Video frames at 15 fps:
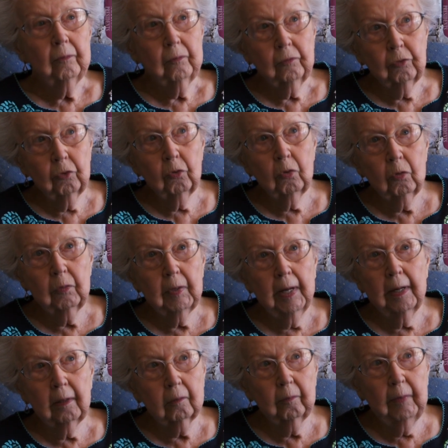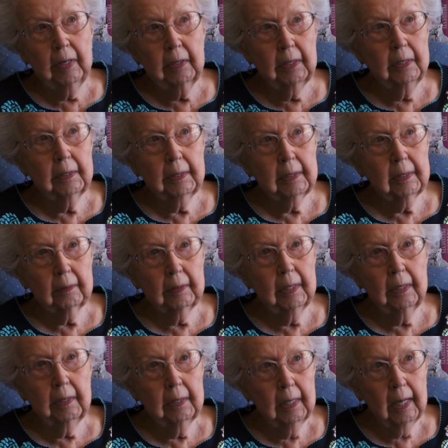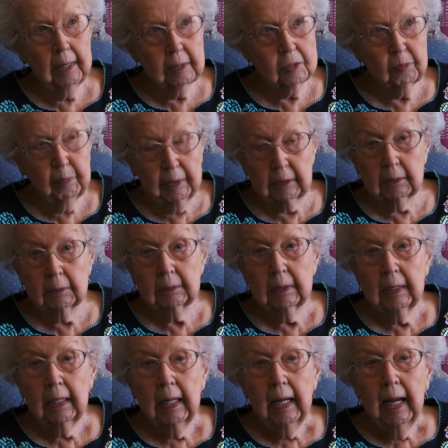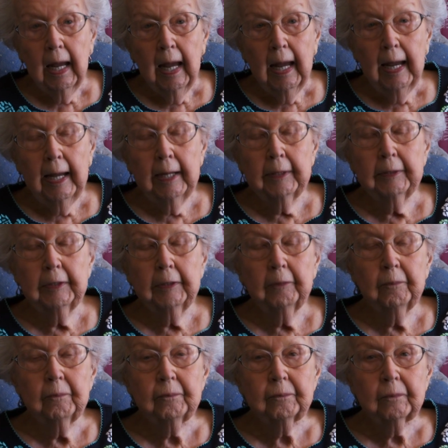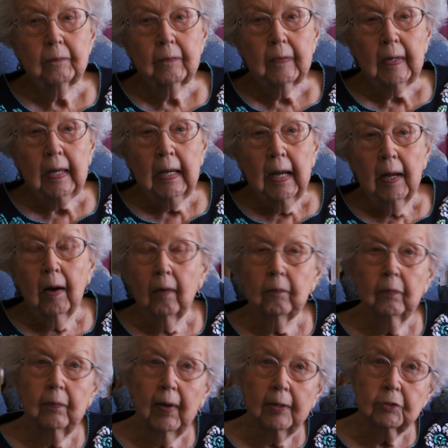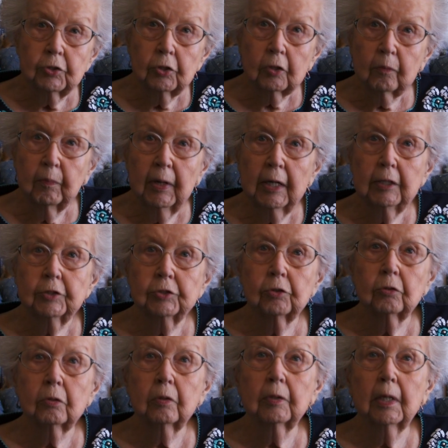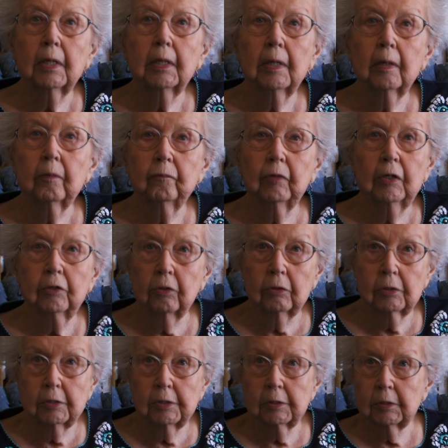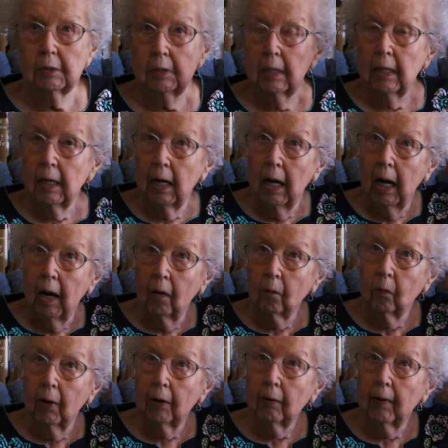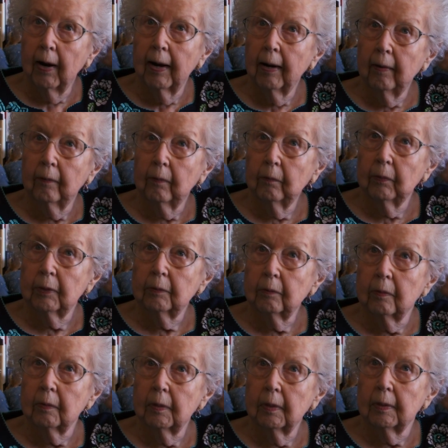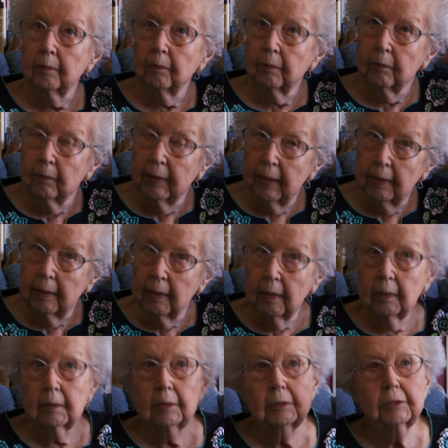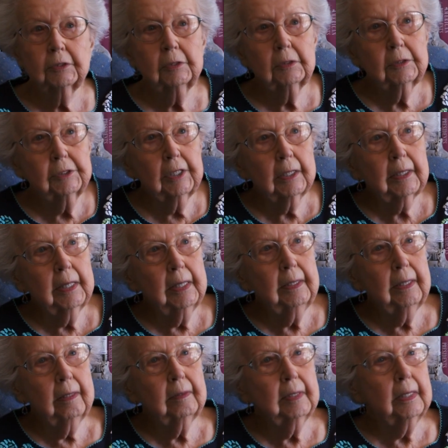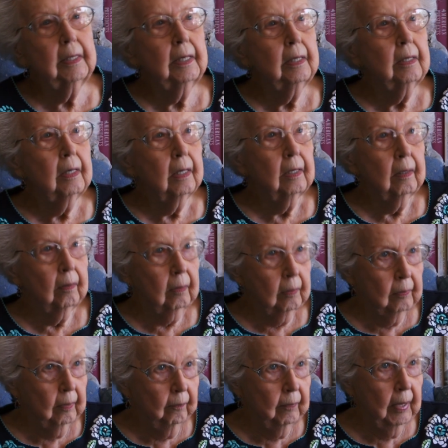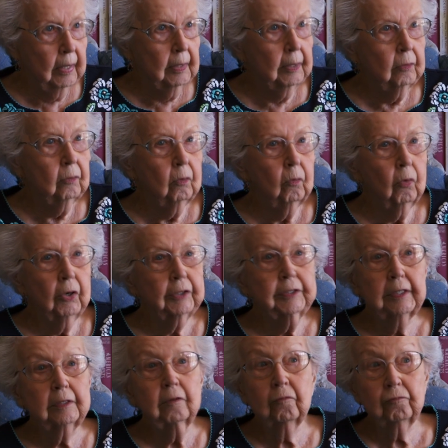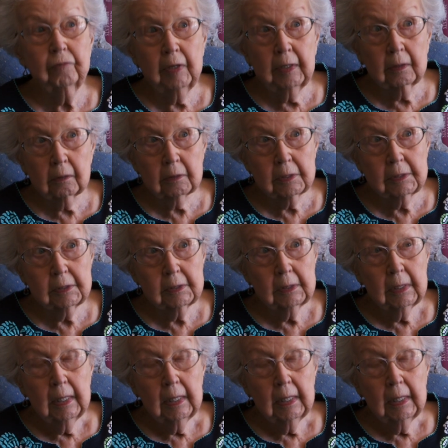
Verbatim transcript: through the Alameda County Hospital, and um, that took me to the vineyards where I would be checking the, the men who worked in the fields.